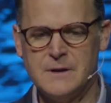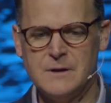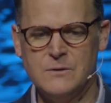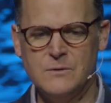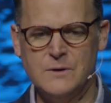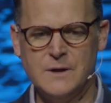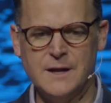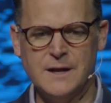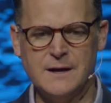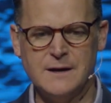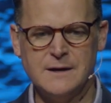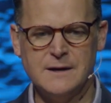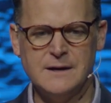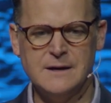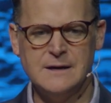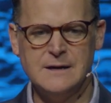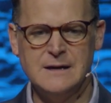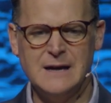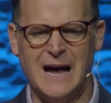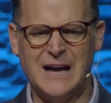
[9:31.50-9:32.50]
Well,
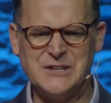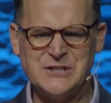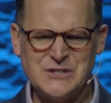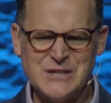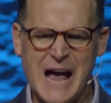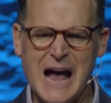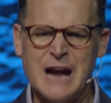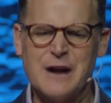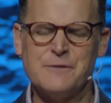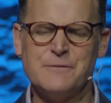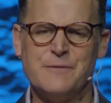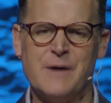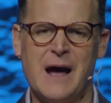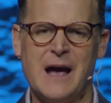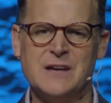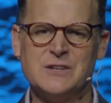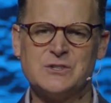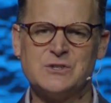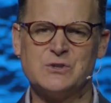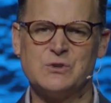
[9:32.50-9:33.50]
a
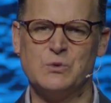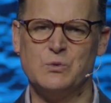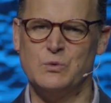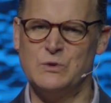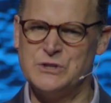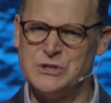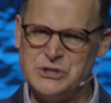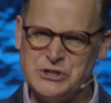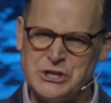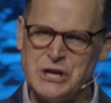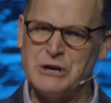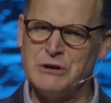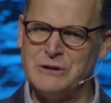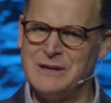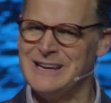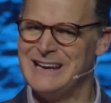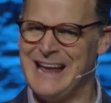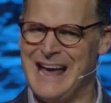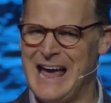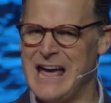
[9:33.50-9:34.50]
sacrifice was
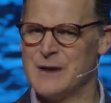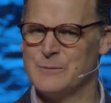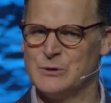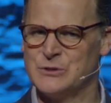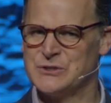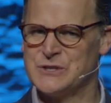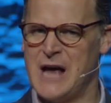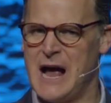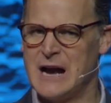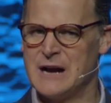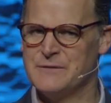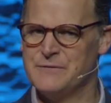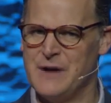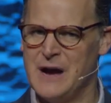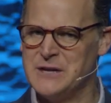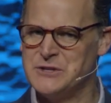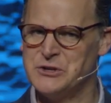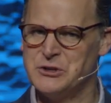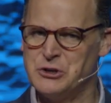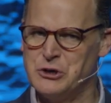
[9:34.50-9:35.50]
generally an animal
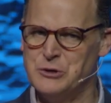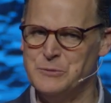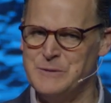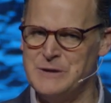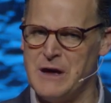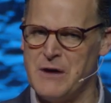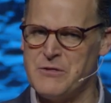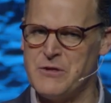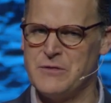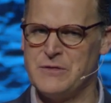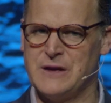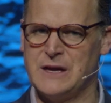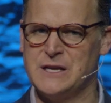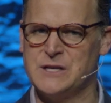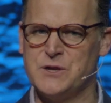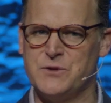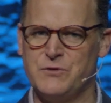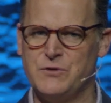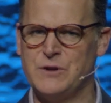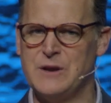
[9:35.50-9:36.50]
sacrifice. It could be other
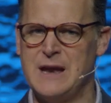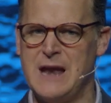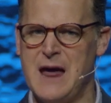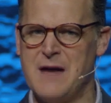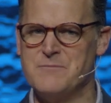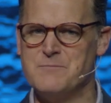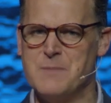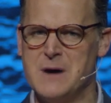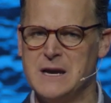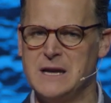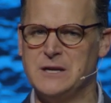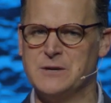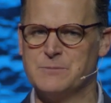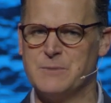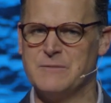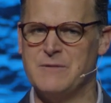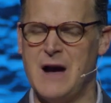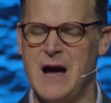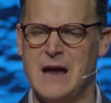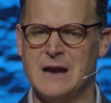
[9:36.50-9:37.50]
things if you didn't have money to
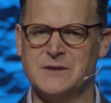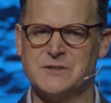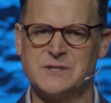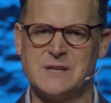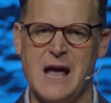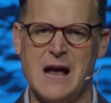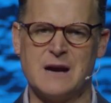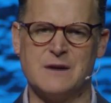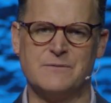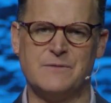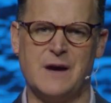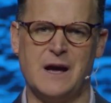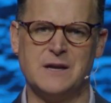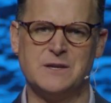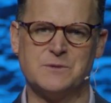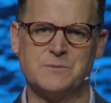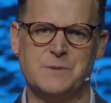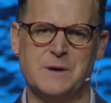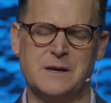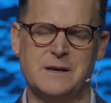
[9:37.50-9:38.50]
provide a
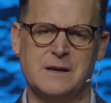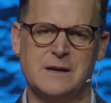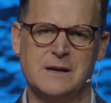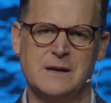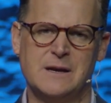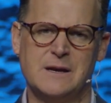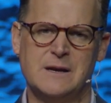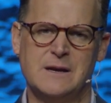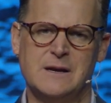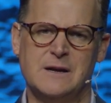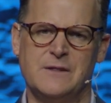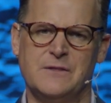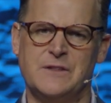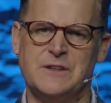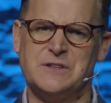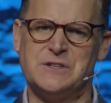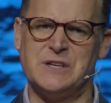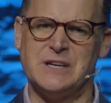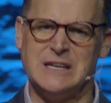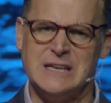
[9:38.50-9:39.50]
sacrifice. But the
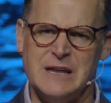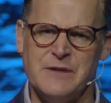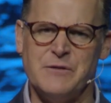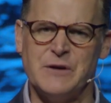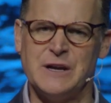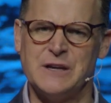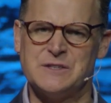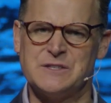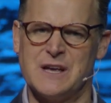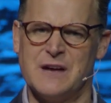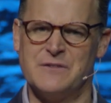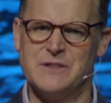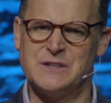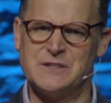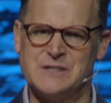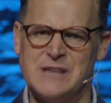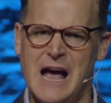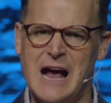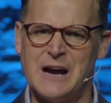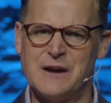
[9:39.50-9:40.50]
significance of the
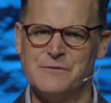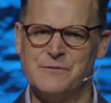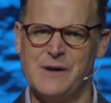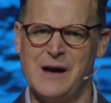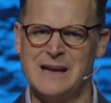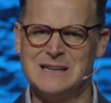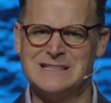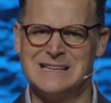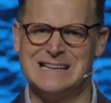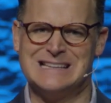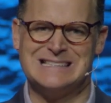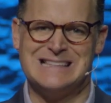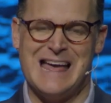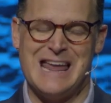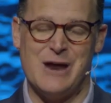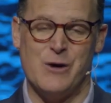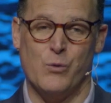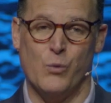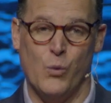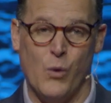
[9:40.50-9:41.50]
sacrifice is that
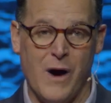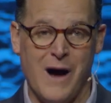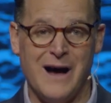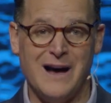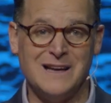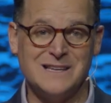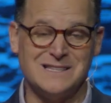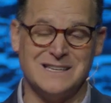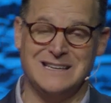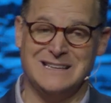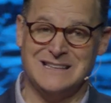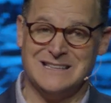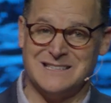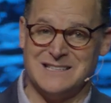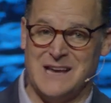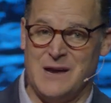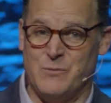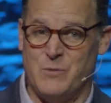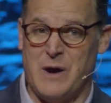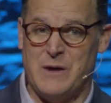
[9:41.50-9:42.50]
it was, in the
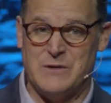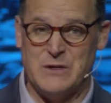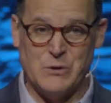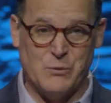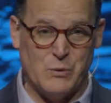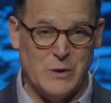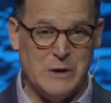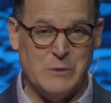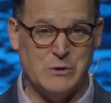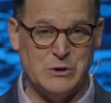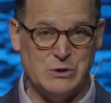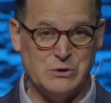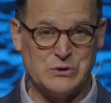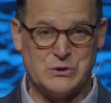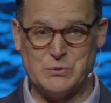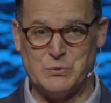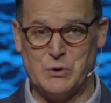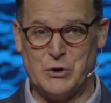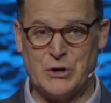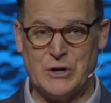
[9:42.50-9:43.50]
same way that we would use
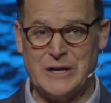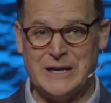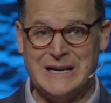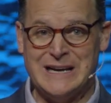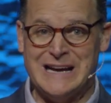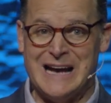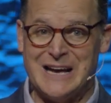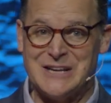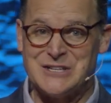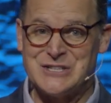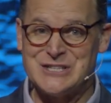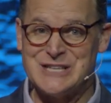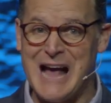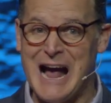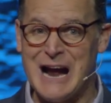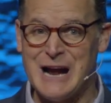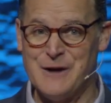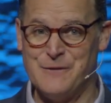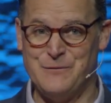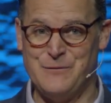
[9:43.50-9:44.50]
the word, a
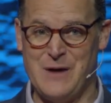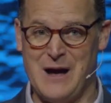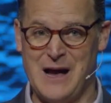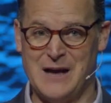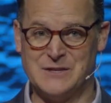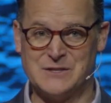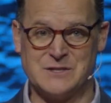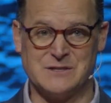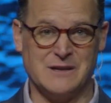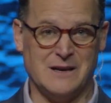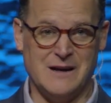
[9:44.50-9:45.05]
sacrifice.